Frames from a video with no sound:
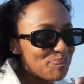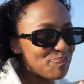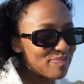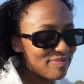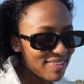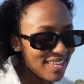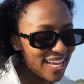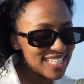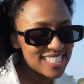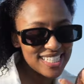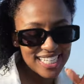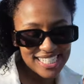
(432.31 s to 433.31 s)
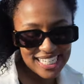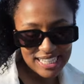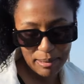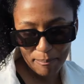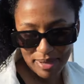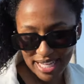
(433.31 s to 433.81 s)
love the sound effects. It's, it's like
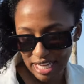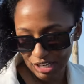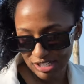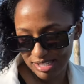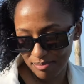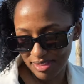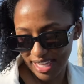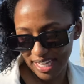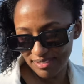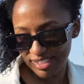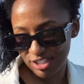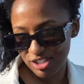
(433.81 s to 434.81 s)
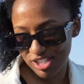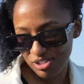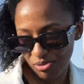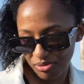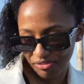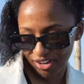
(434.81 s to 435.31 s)
the mint or something. They're just
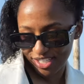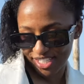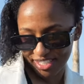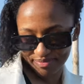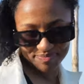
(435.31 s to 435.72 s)
so refreshing.